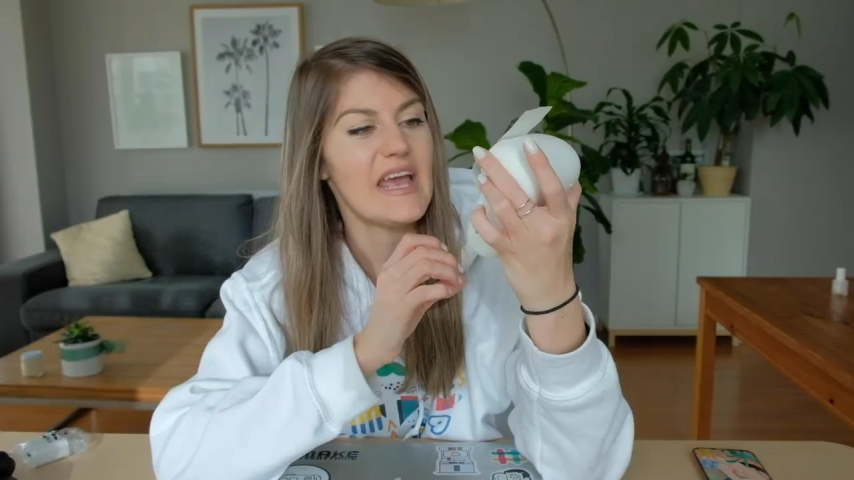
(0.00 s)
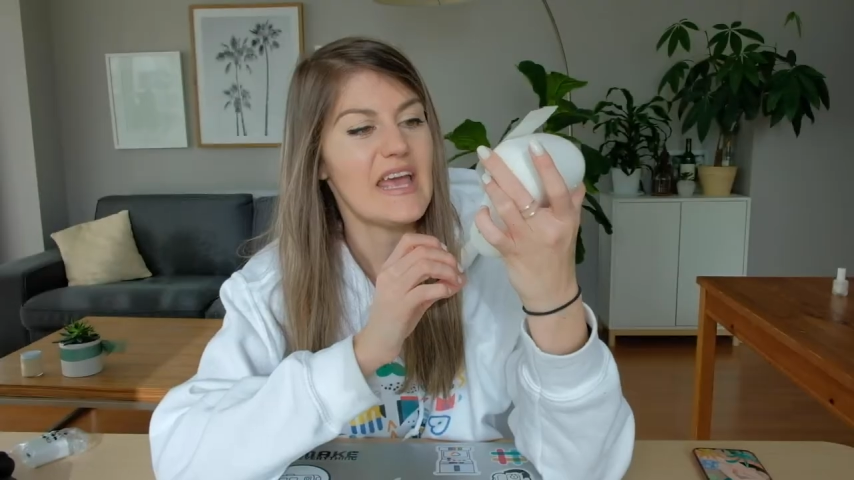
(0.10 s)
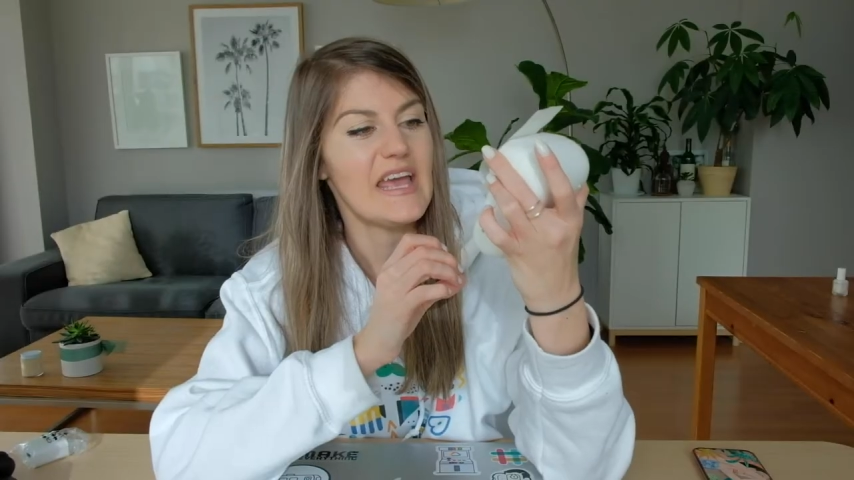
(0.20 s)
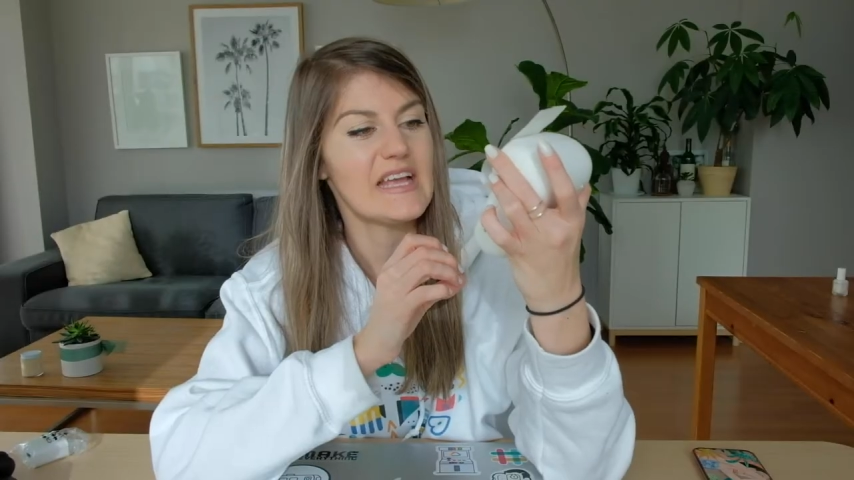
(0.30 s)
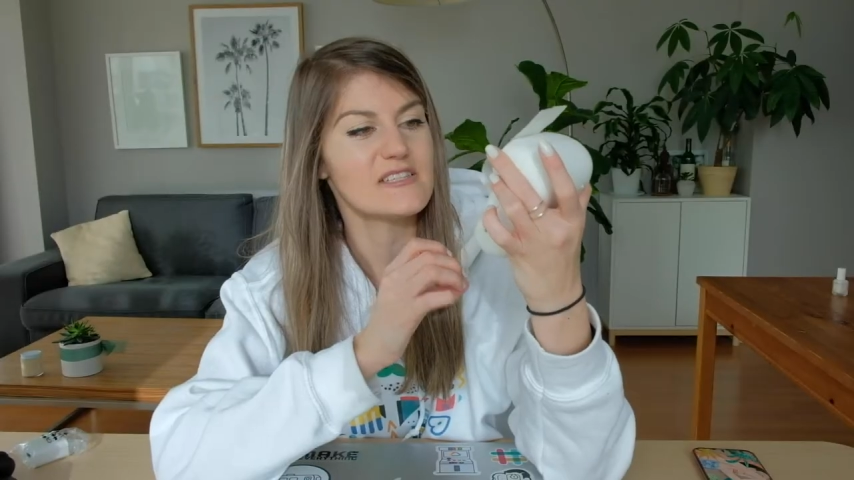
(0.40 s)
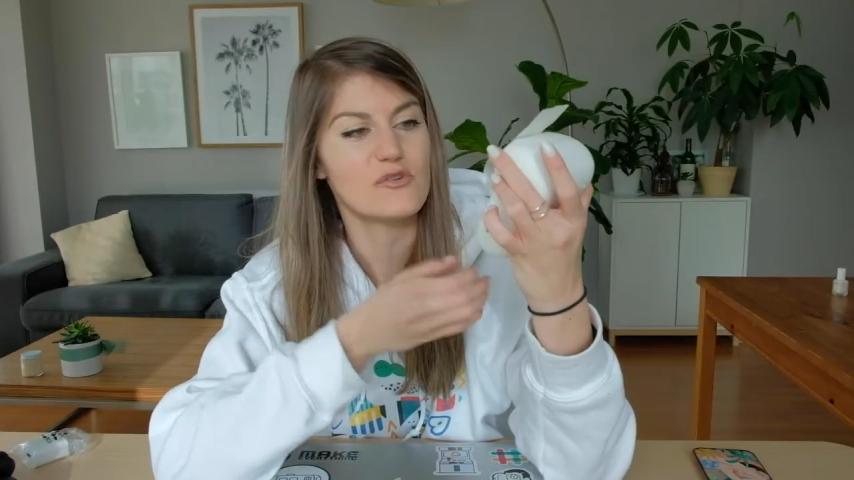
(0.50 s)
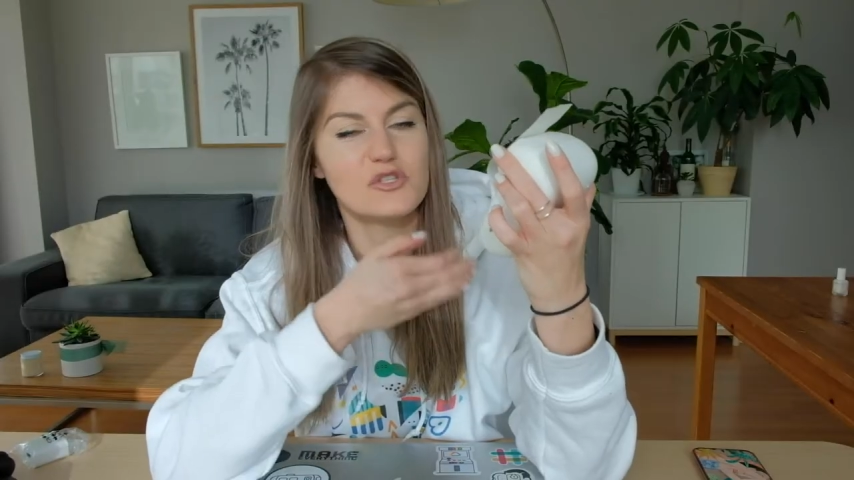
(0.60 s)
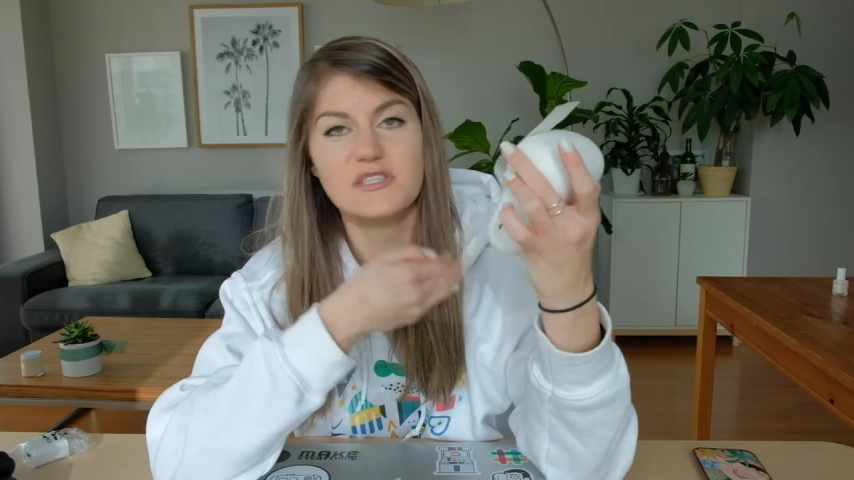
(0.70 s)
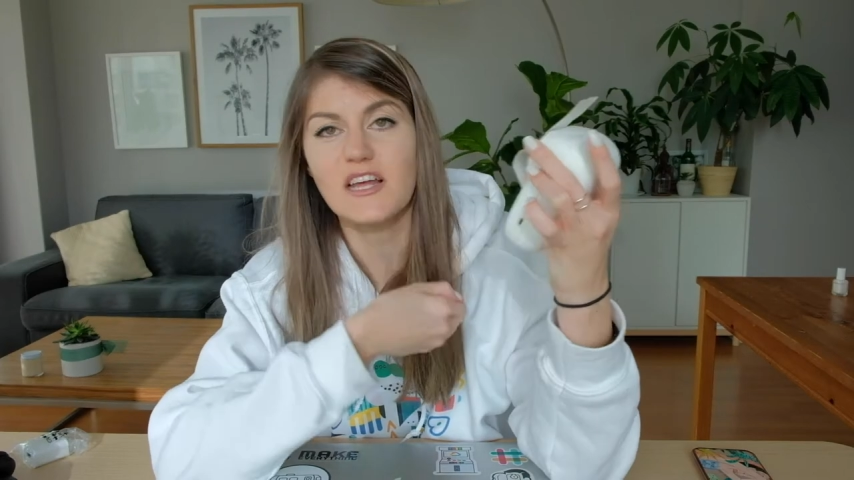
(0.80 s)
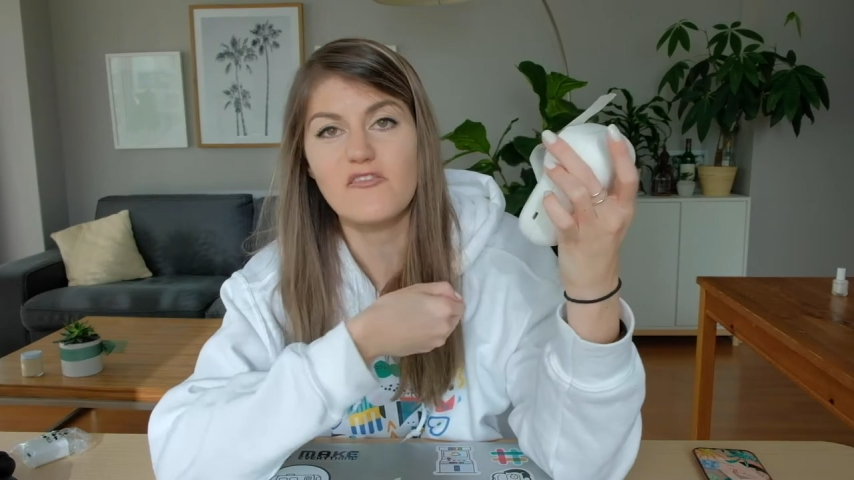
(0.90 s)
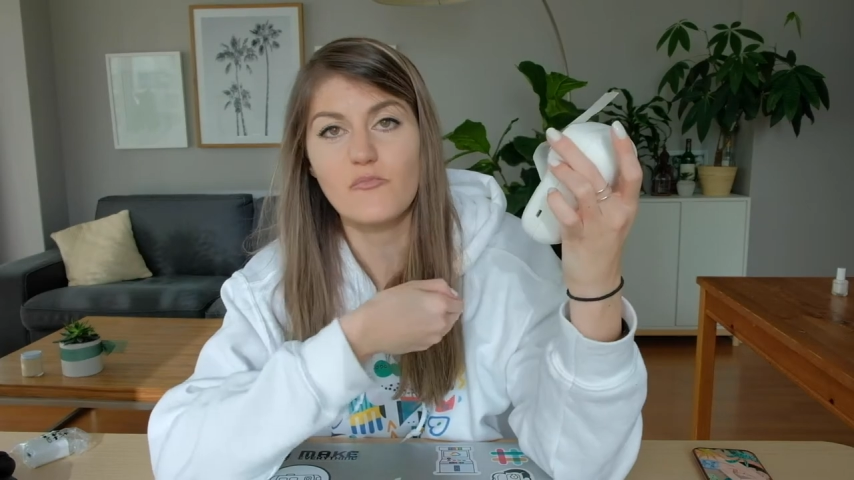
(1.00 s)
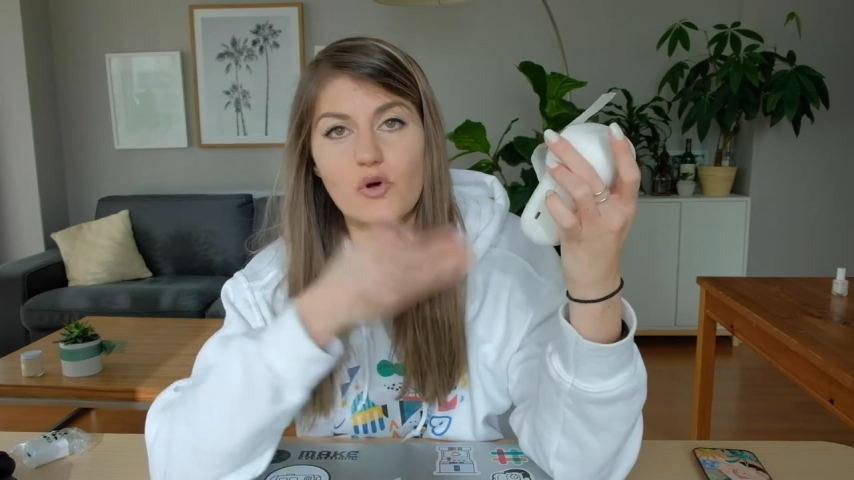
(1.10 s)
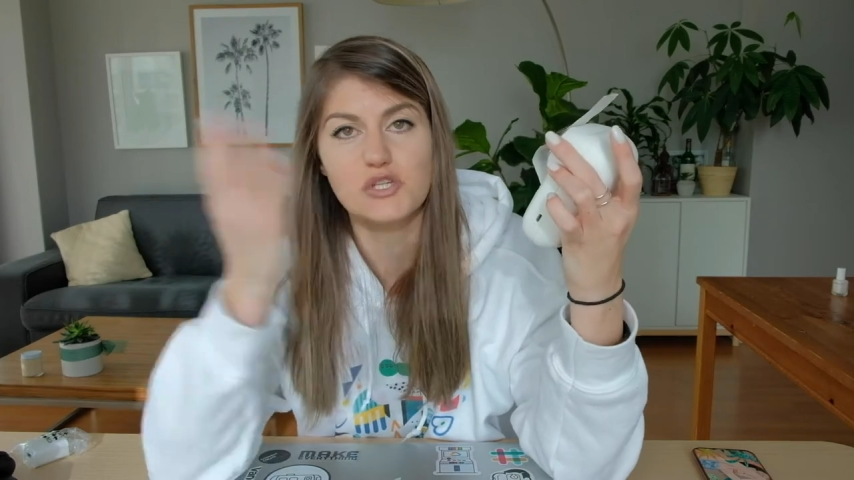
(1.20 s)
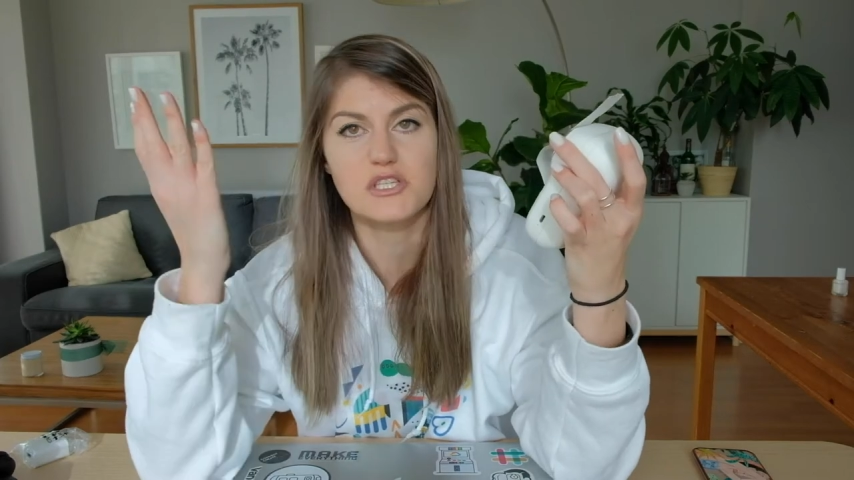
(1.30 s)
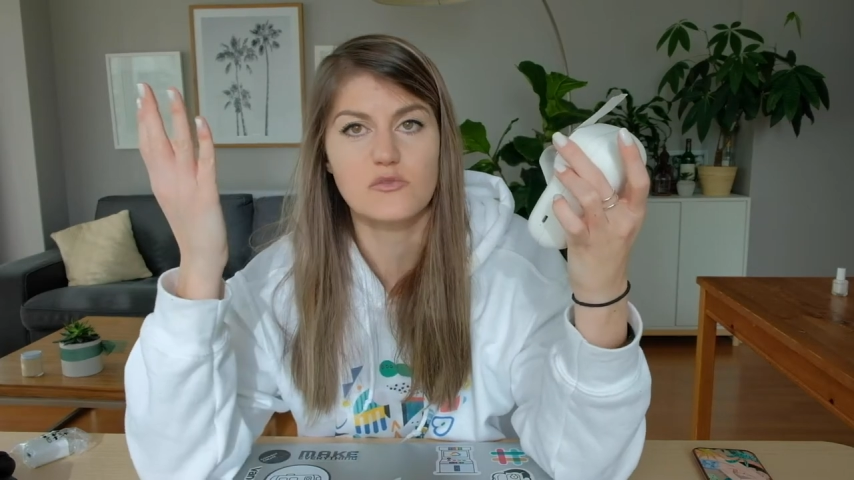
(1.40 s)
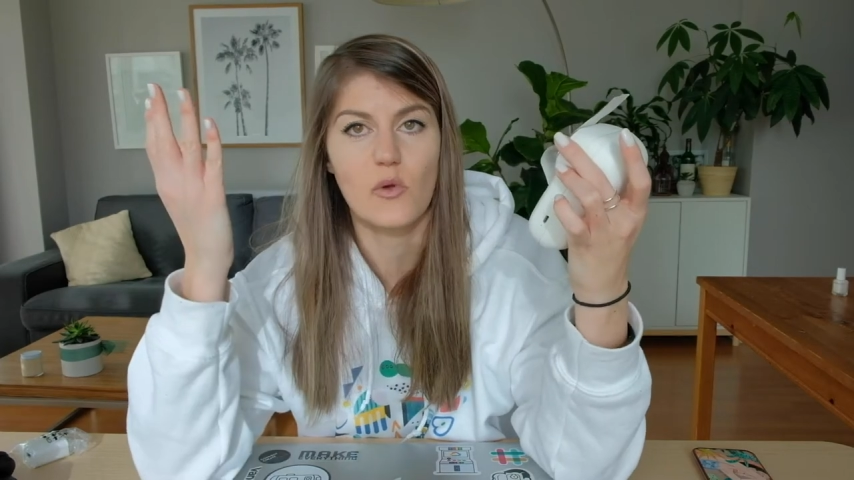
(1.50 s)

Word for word: And so it just kind of pushes